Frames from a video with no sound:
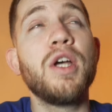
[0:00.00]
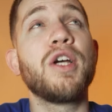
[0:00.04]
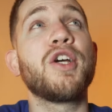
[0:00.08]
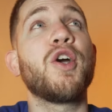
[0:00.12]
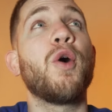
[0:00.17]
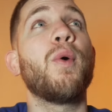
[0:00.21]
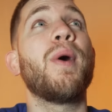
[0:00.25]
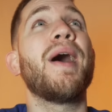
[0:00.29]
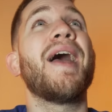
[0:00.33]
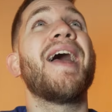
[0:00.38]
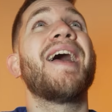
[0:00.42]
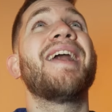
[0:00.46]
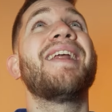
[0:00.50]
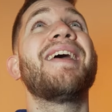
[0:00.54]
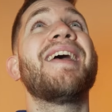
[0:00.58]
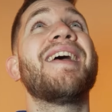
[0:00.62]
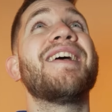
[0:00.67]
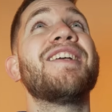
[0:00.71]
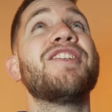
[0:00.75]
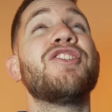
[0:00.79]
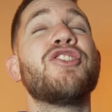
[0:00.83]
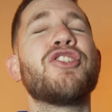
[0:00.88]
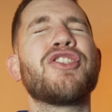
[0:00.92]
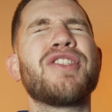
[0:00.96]
Go ahead
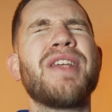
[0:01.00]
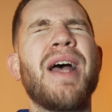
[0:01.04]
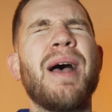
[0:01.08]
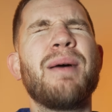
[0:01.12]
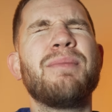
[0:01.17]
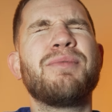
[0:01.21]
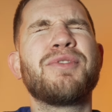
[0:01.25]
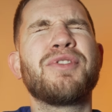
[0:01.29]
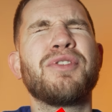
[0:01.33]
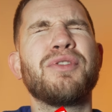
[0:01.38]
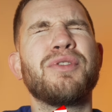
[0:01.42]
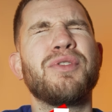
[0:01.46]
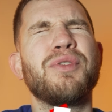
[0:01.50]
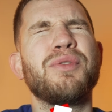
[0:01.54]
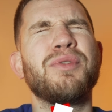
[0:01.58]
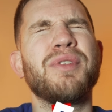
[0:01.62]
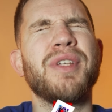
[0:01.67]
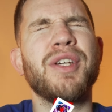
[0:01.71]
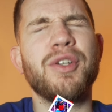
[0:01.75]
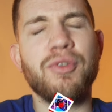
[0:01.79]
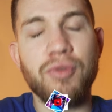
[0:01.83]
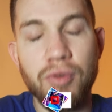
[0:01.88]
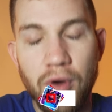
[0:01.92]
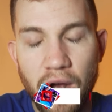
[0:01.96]
and just
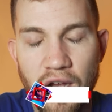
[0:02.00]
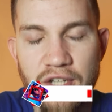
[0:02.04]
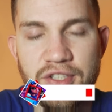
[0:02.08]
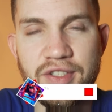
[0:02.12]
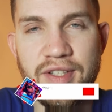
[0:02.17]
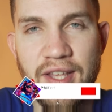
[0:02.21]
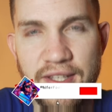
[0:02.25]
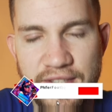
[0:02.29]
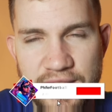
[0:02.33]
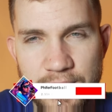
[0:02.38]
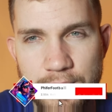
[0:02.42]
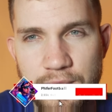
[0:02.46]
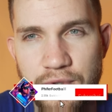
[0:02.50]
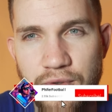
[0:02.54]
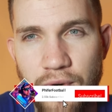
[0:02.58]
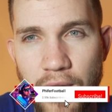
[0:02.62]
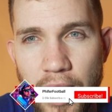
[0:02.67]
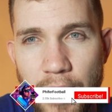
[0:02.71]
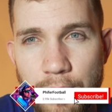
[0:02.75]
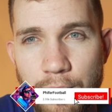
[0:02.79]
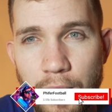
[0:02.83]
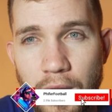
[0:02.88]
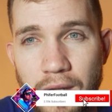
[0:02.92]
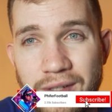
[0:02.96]
absolutely crush that
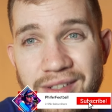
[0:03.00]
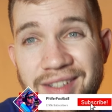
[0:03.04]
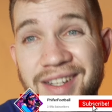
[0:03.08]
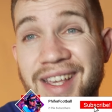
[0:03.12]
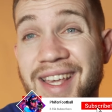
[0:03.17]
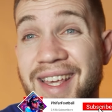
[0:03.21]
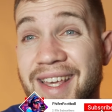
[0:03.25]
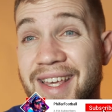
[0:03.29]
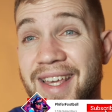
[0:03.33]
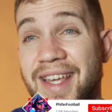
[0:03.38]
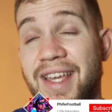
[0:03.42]
subscribe button.